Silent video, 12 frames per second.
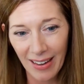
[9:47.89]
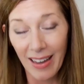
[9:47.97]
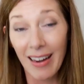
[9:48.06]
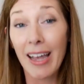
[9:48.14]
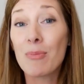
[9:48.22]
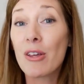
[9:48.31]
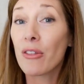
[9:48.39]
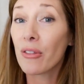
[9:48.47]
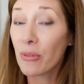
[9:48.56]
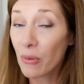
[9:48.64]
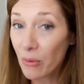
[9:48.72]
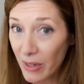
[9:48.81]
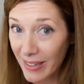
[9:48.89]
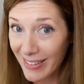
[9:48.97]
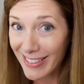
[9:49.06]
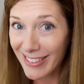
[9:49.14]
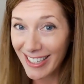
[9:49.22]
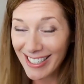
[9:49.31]
I'd be
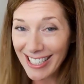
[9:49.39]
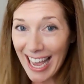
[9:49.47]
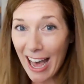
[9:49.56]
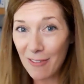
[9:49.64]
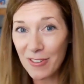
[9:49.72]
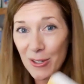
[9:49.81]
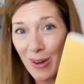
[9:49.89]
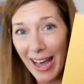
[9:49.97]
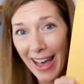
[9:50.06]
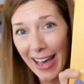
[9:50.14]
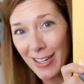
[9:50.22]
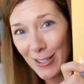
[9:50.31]
thrilled to have you add